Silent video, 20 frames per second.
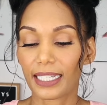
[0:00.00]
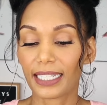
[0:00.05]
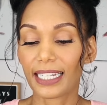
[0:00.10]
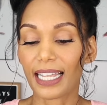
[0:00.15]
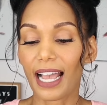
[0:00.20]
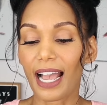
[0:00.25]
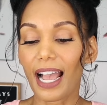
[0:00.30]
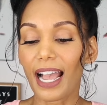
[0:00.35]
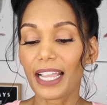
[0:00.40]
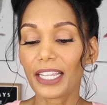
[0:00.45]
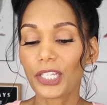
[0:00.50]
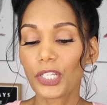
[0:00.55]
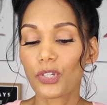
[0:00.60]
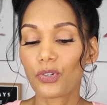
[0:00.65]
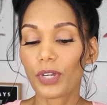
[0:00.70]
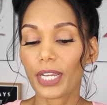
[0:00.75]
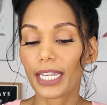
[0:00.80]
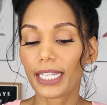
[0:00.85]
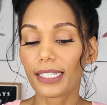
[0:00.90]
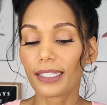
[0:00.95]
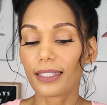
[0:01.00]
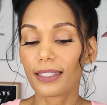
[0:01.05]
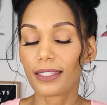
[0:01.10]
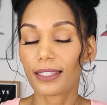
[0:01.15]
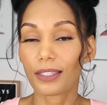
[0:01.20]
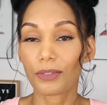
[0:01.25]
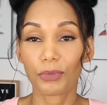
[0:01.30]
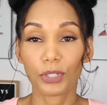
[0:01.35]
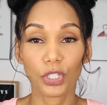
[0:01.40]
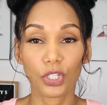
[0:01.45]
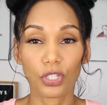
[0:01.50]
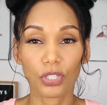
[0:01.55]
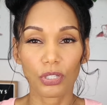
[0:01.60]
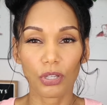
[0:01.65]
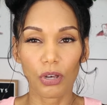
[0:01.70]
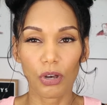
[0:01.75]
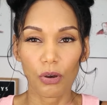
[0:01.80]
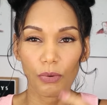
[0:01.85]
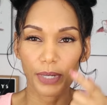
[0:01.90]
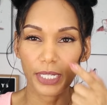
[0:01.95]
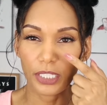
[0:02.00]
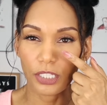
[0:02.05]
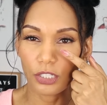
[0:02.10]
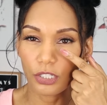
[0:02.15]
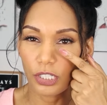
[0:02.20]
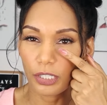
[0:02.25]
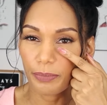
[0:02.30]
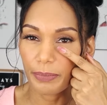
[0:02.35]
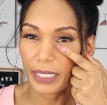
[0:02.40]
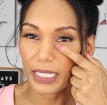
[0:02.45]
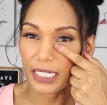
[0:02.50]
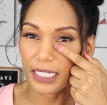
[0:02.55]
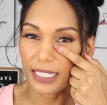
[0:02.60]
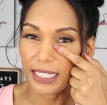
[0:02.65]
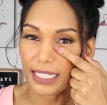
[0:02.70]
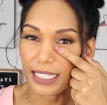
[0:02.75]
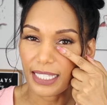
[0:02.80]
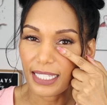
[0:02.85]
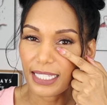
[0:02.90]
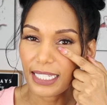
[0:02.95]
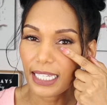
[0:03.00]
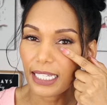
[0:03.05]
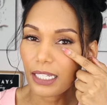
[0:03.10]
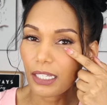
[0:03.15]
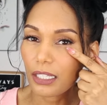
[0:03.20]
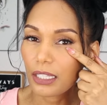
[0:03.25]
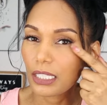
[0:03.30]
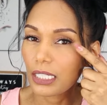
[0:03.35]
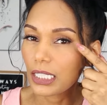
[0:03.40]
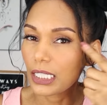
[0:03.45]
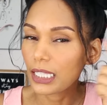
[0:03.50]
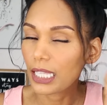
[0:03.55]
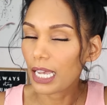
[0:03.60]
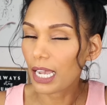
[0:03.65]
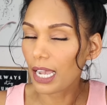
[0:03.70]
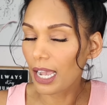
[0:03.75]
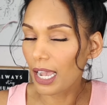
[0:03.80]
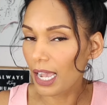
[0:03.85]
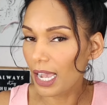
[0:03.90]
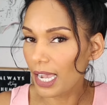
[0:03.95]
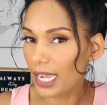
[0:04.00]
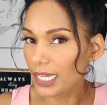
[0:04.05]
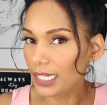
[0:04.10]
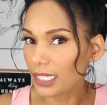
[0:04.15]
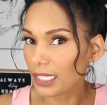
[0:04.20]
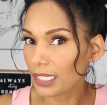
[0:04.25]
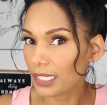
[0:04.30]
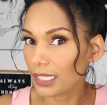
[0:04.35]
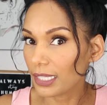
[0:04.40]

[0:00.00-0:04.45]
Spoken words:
It hydrates, which is always good because the skin underneath the eyes